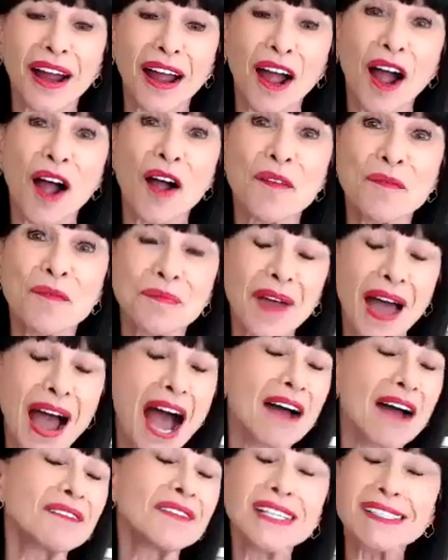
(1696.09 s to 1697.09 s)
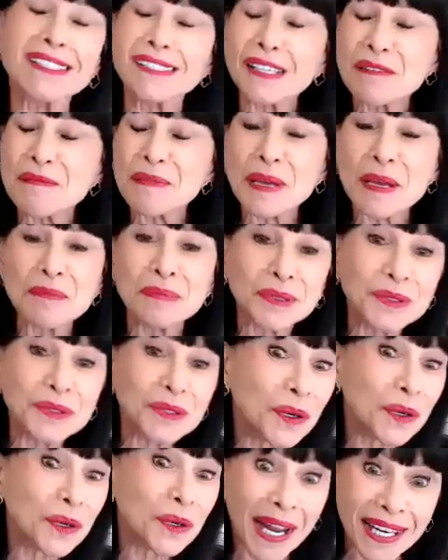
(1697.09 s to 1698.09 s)
obviously people
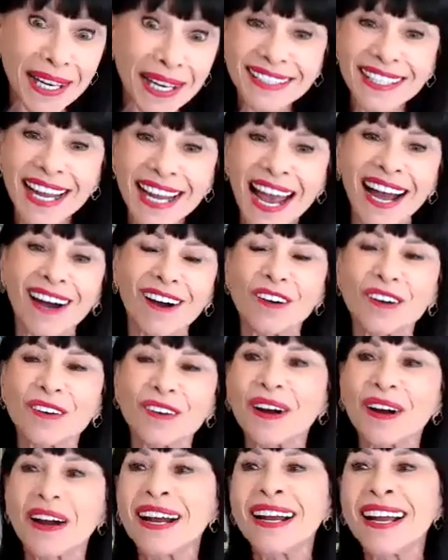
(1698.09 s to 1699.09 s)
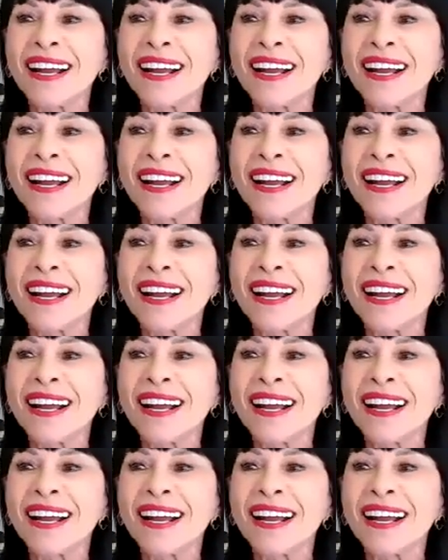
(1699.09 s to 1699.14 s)
do it. Now,